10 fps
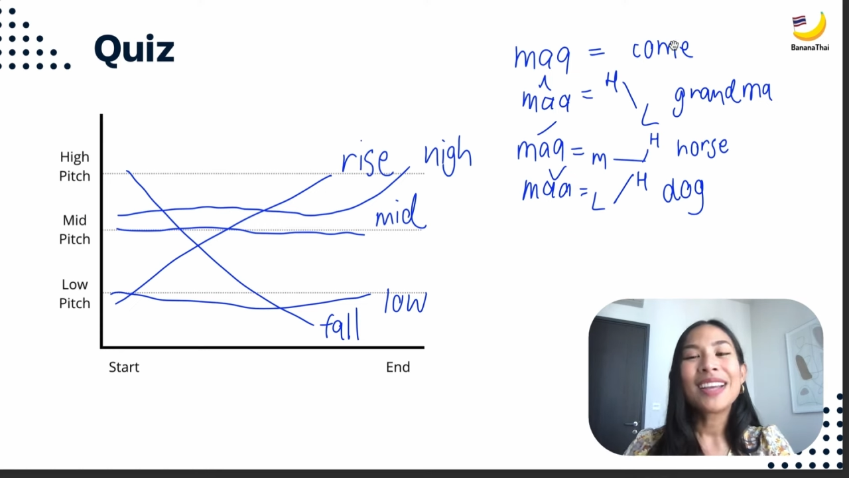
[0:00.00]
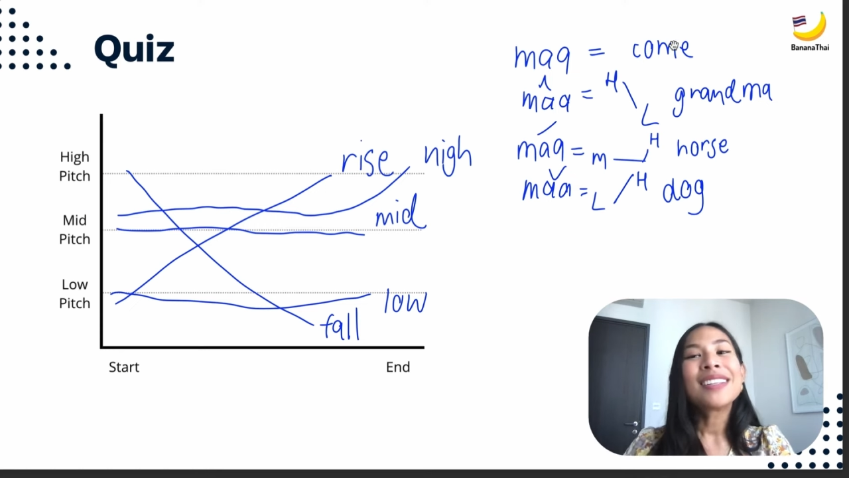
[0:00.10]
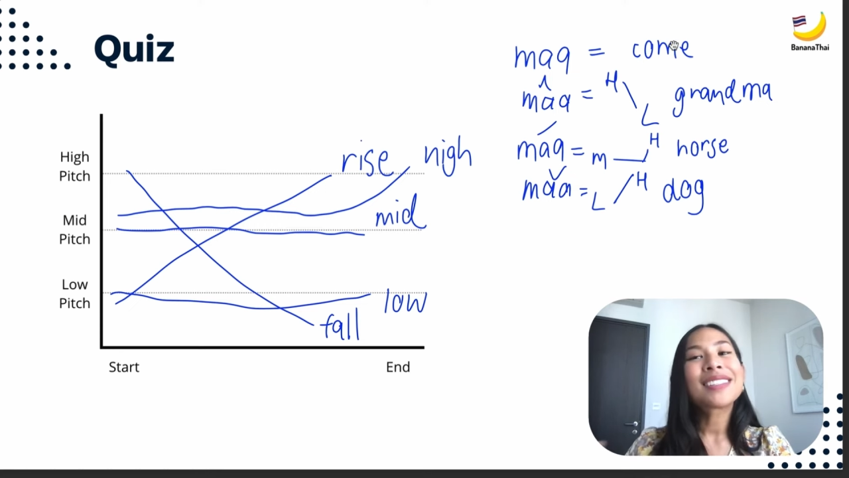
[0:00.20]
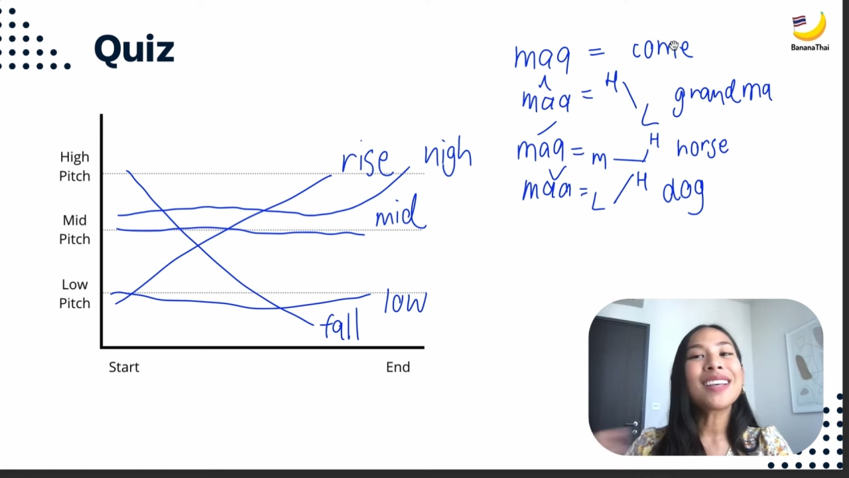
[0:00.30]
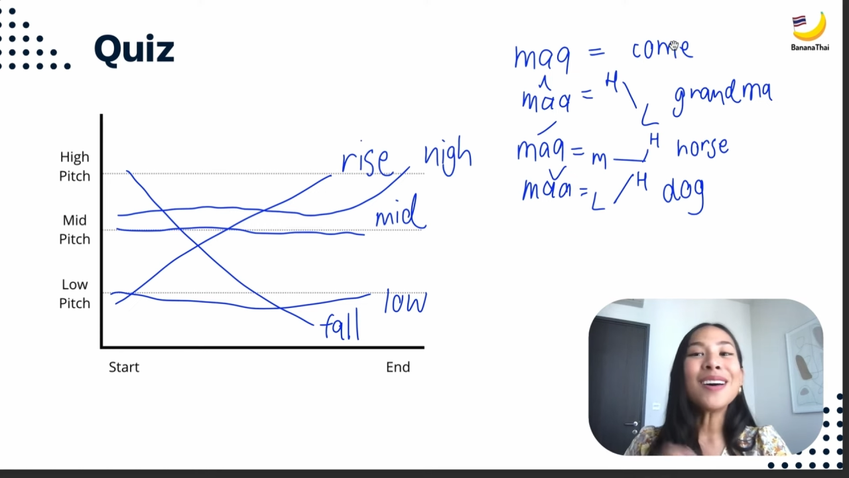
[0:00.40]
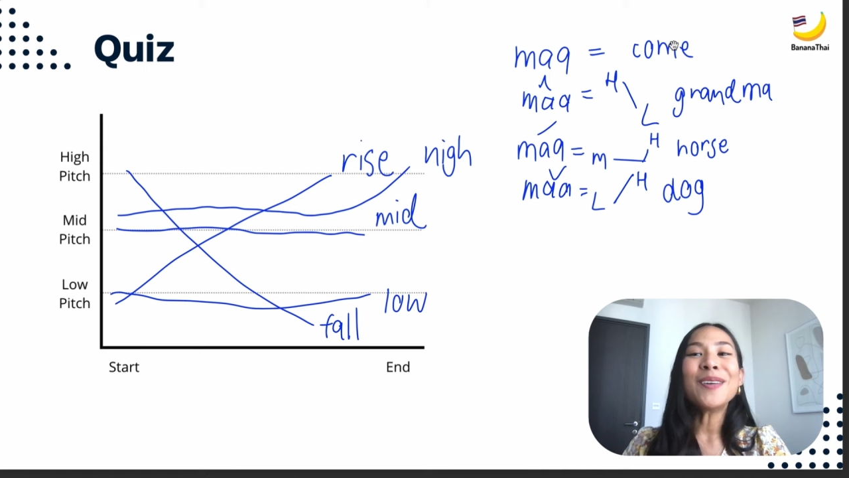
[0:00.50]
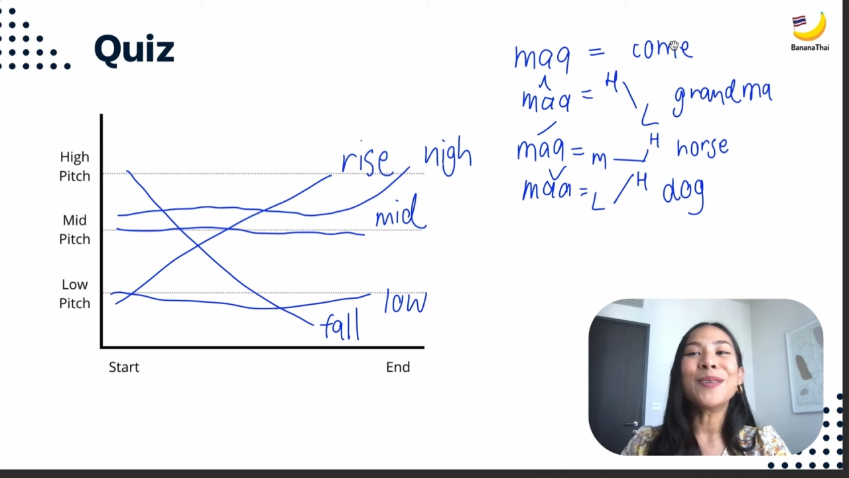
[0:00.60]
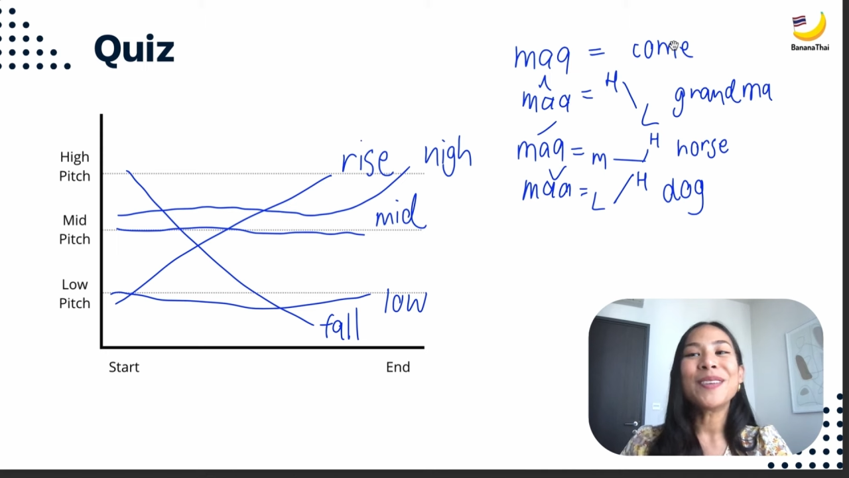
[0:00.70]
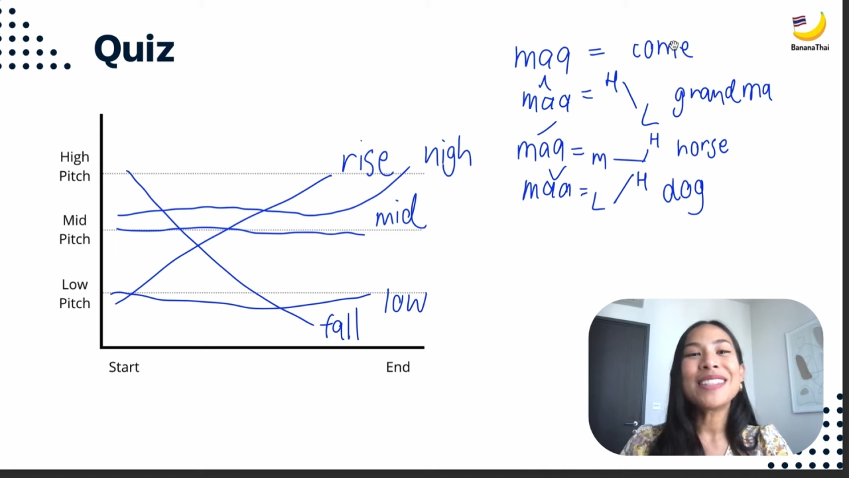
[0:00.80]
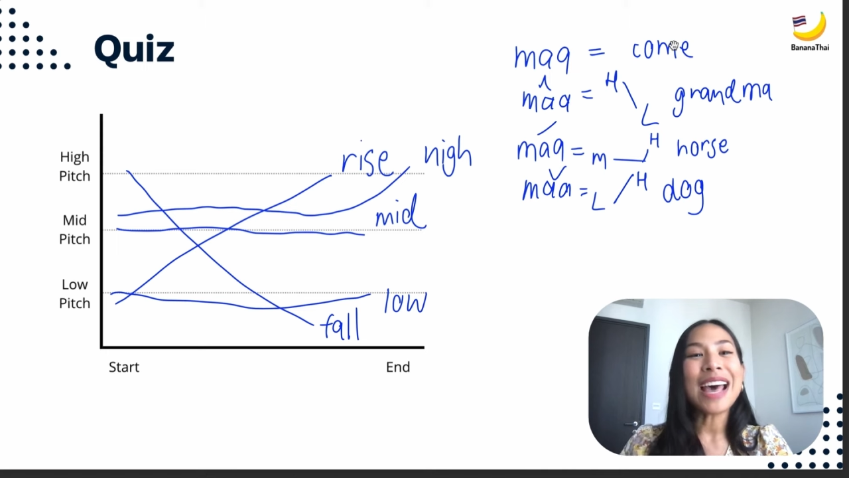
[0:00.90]
So
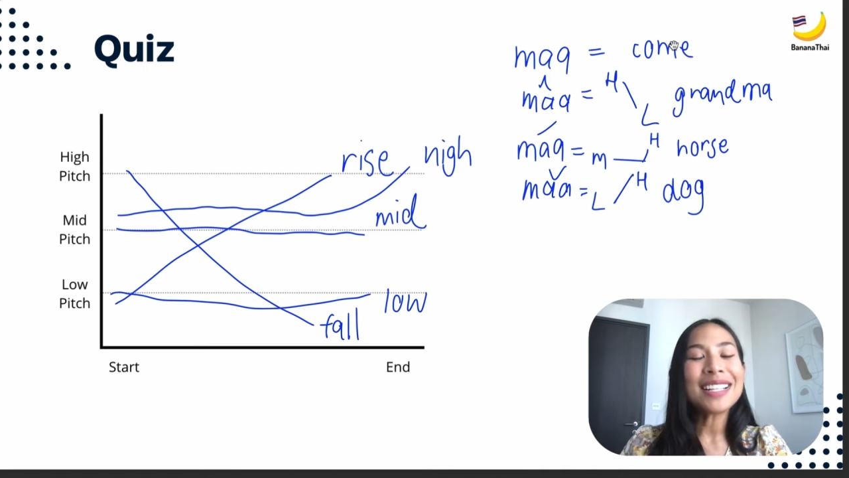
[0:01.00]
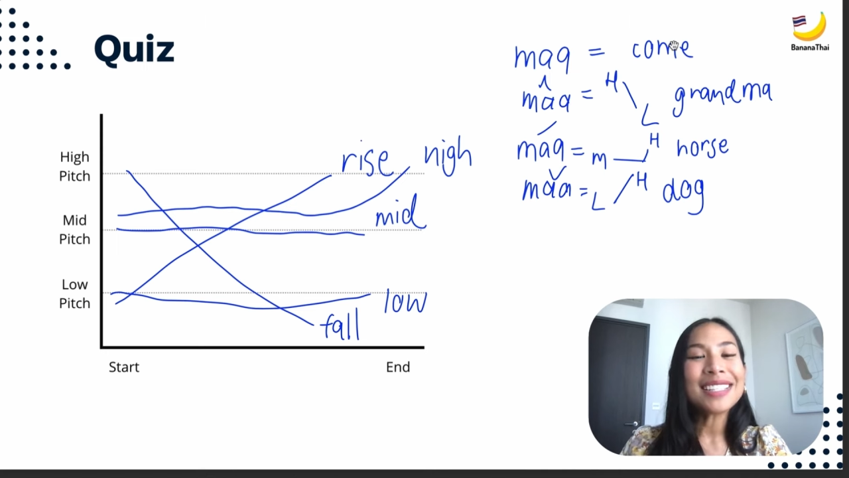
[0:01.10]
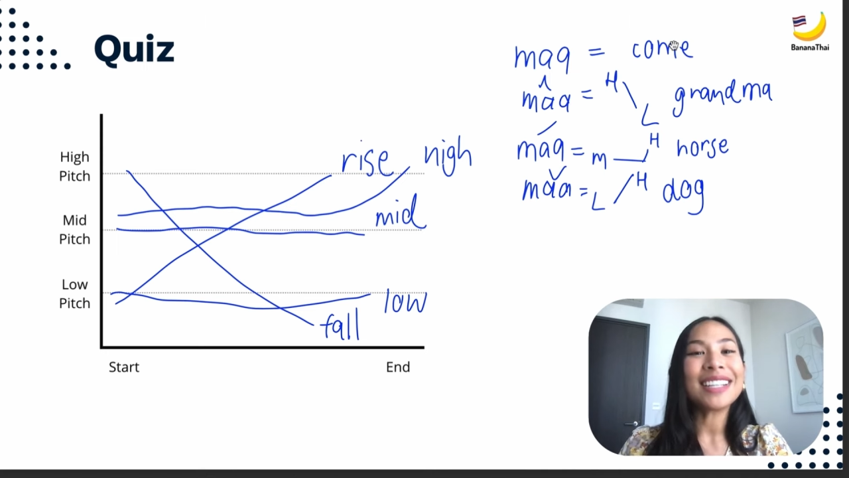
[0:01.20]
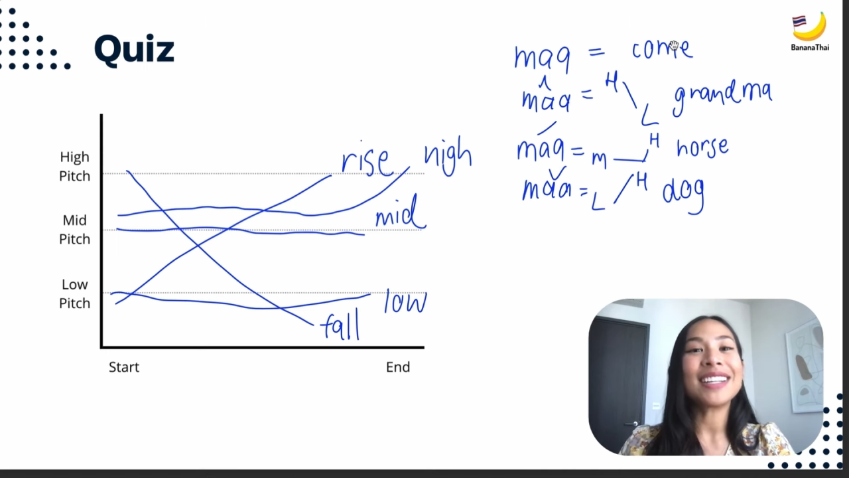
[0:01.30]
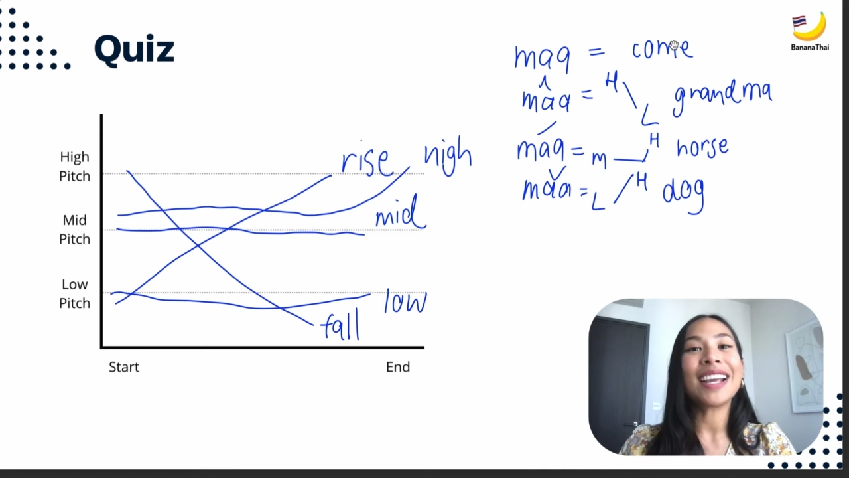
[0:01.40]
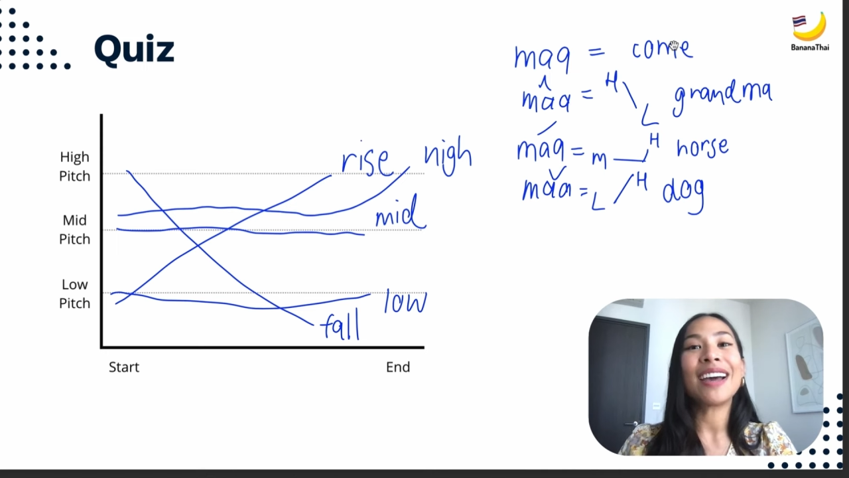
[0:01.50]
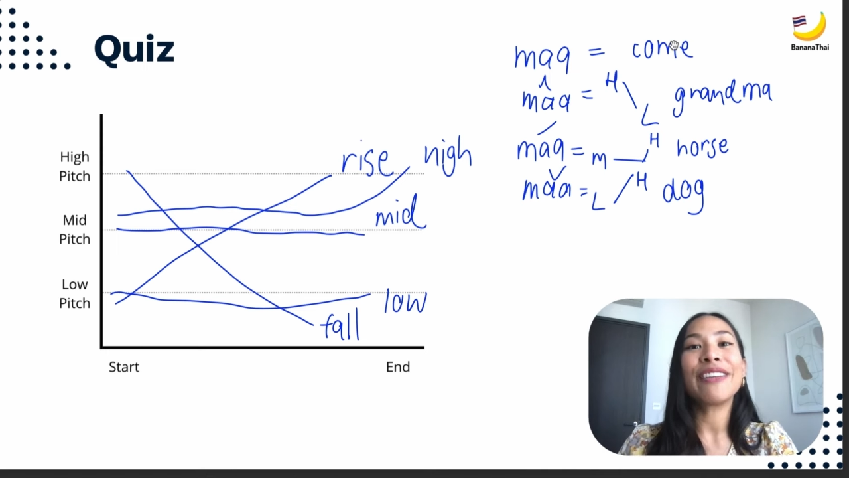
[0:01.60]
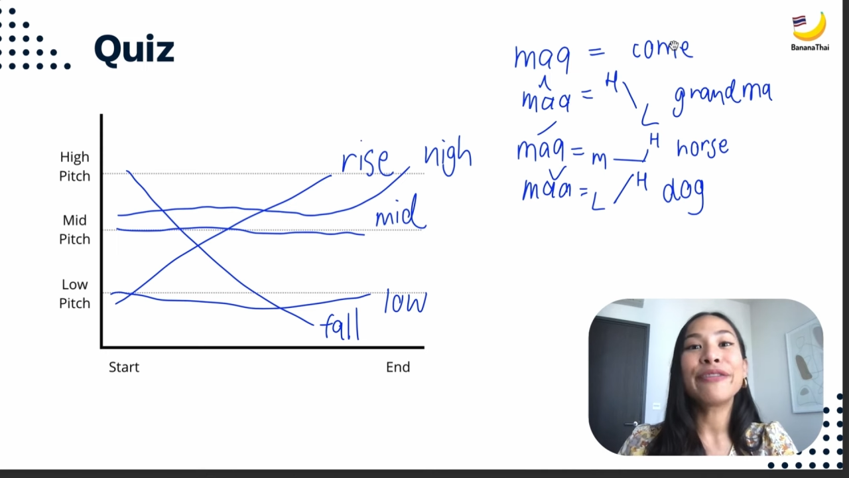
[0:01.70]
that's it, Naha,